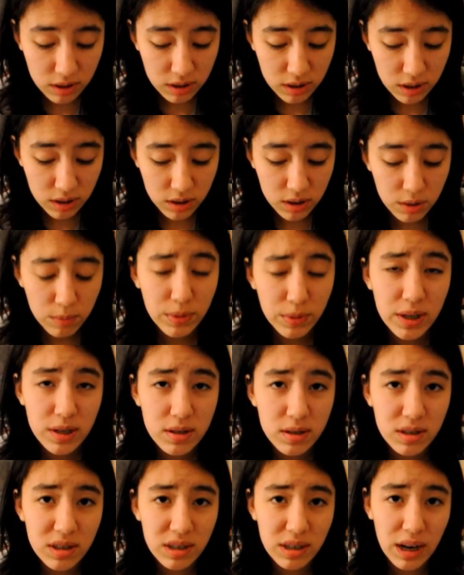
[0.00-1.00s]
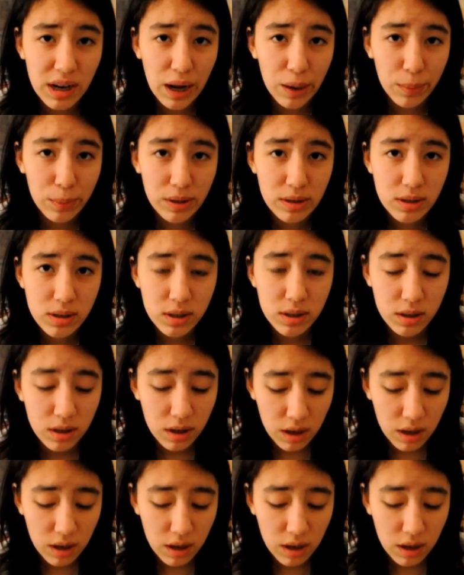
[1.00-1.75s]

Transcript: since the bee incident happened,